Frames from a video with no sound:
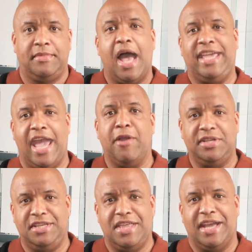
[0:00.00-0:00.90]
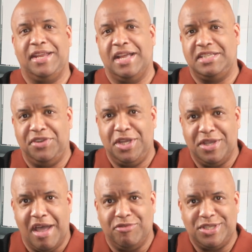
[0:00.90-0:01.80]
I guarantee that connectivity and
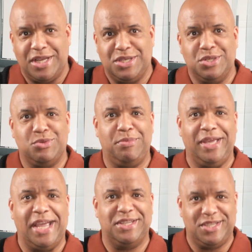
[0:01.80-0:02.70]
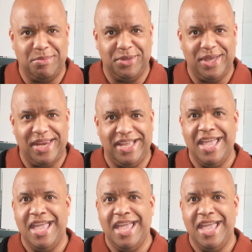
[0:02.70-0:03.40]
conversations will be a stimulating